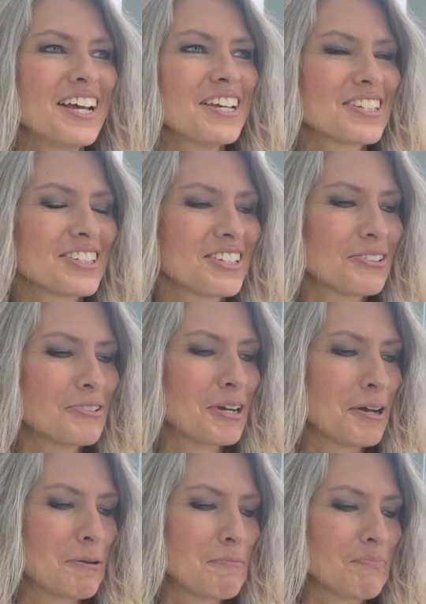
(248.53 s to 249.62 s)
So
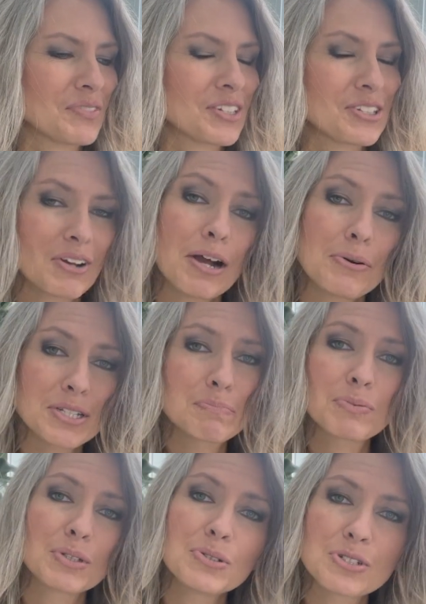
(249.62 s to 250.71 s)
I always
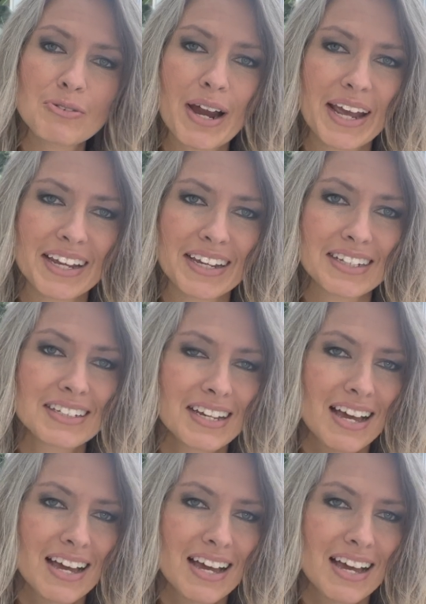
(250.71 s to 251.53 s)
blow dry it.